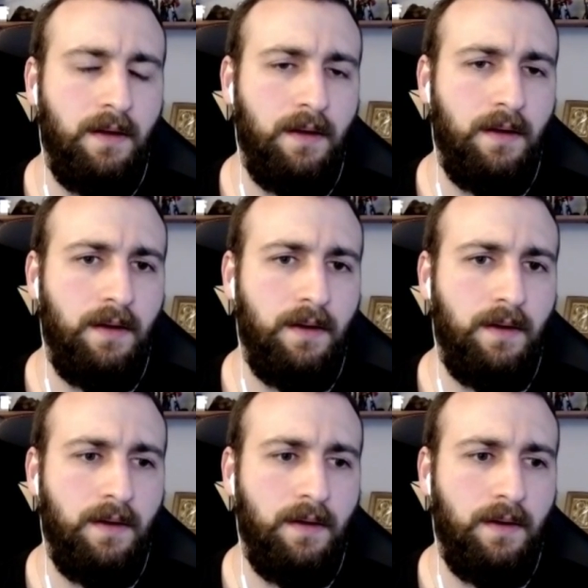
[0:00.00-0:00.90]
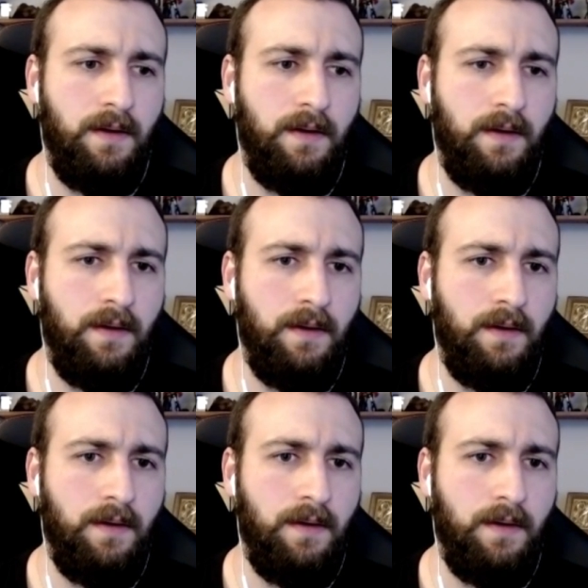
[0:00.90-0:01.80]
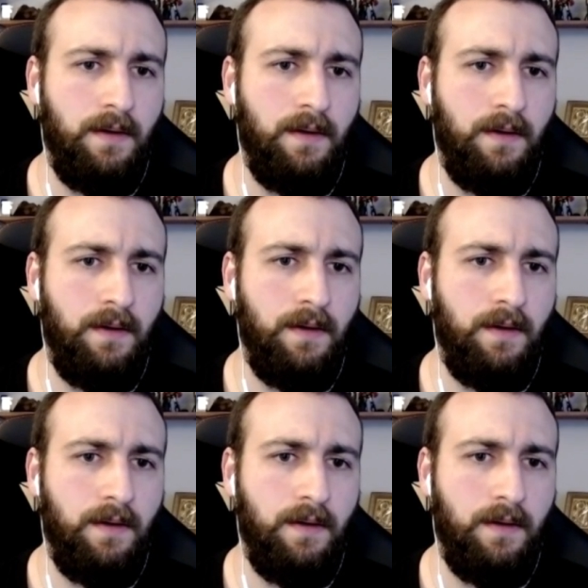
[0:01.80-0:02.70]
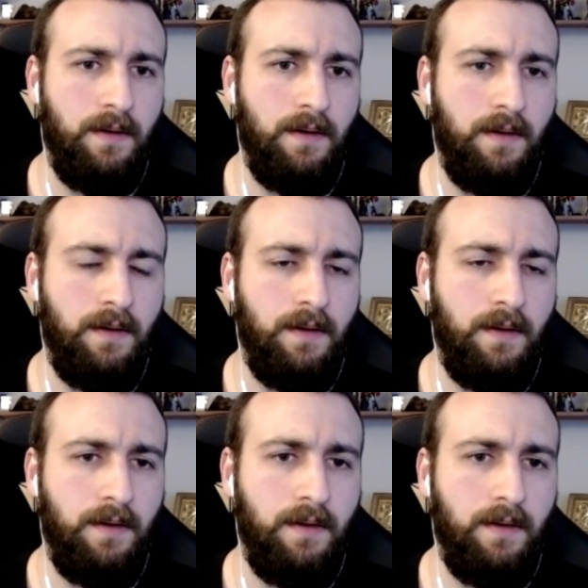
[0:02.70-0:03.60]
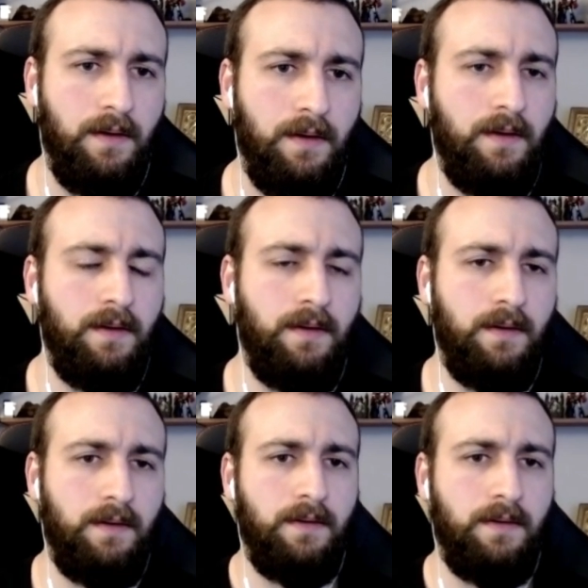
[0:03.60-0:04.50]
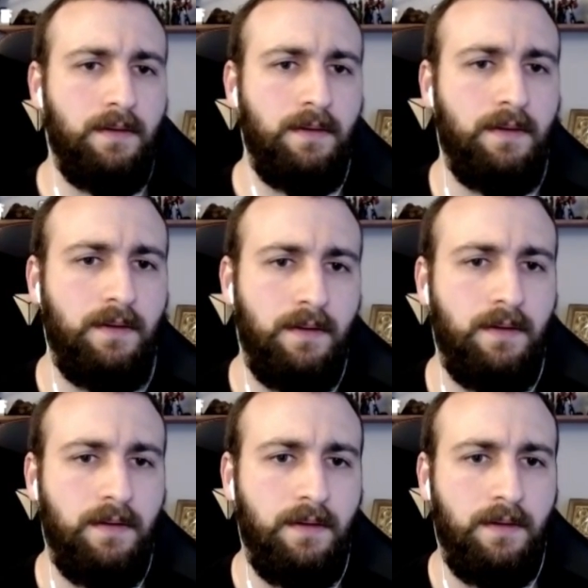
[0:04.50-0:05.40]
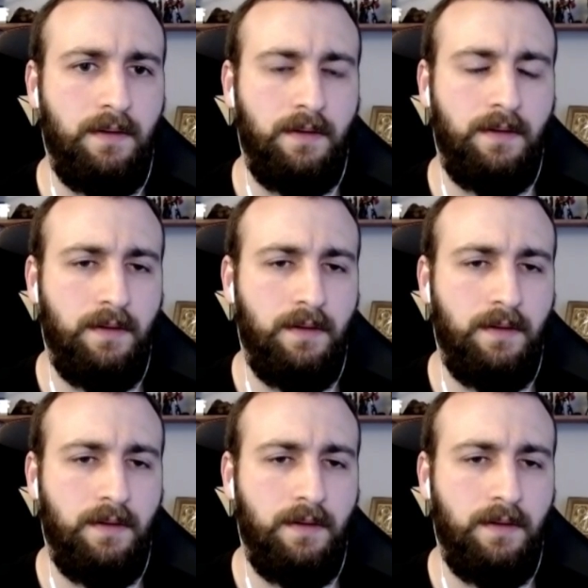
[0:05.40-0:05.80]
No words are spoken by the person on screen.